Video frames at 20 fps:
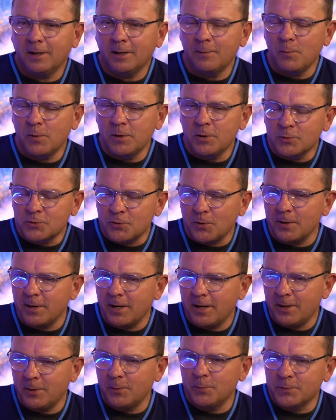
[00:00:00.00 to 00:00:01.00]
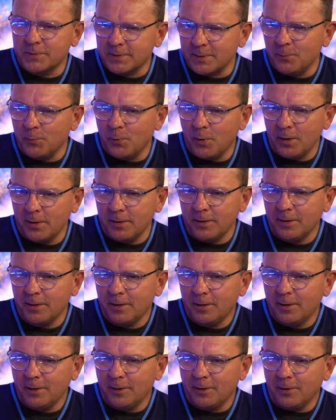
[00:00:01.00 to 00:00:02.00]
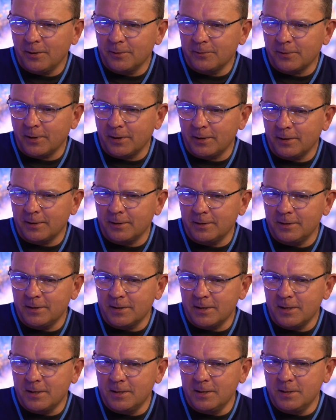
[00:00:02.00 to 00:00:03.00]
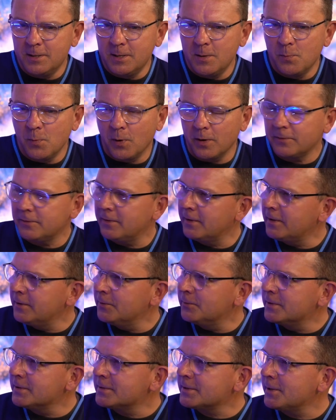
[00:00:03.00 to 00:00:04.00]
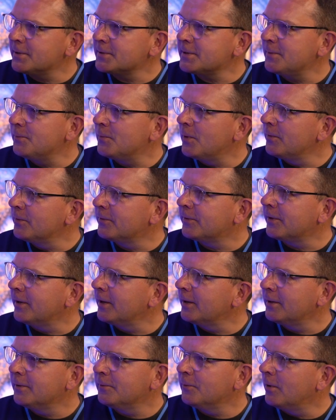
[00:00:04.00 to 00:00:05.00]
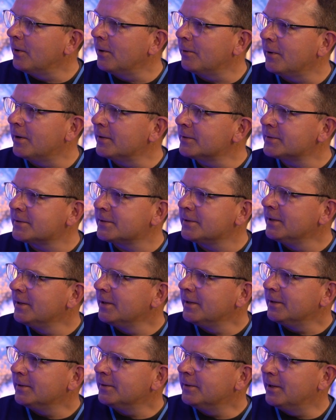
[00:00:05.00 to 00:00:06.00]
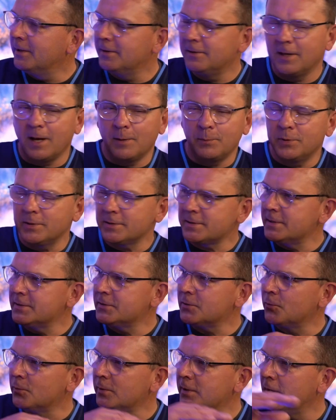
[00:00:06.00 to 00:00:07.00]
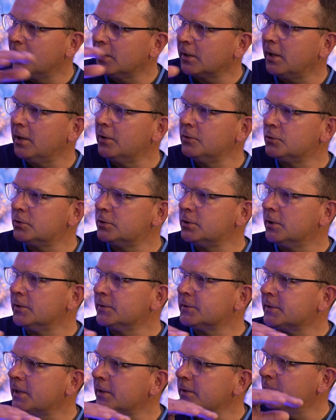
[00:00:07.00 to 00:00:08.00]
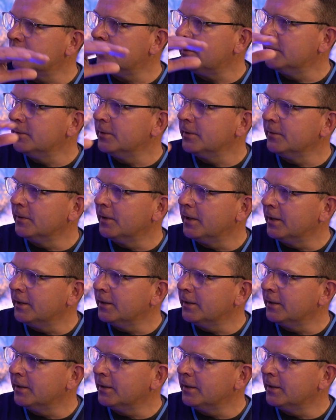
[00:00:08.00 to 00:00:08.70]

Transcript: And when you're trying to help someone, I think you might think you're discussing one thing, whereas that person's already like 100 yards down the road, aren't they?